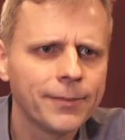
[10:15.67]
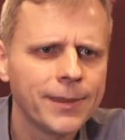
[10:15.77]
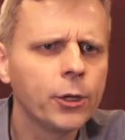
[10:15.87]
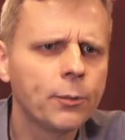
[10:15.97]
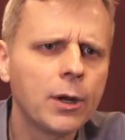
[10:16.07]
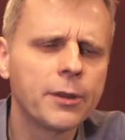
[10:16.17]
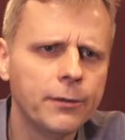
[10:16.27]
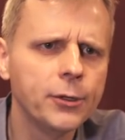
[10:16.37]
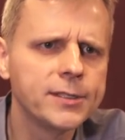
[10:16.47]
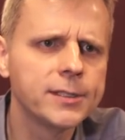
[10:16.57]
The only problem with the
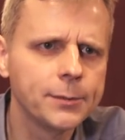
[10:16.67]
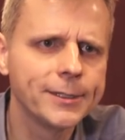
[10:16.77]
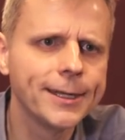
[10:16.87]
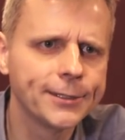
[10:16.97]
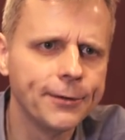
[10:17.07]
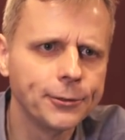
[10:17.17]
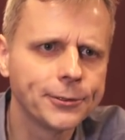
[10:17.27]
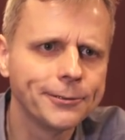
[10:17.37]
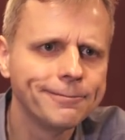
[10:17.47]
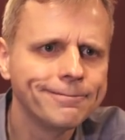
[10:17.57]
voting system is it has votes.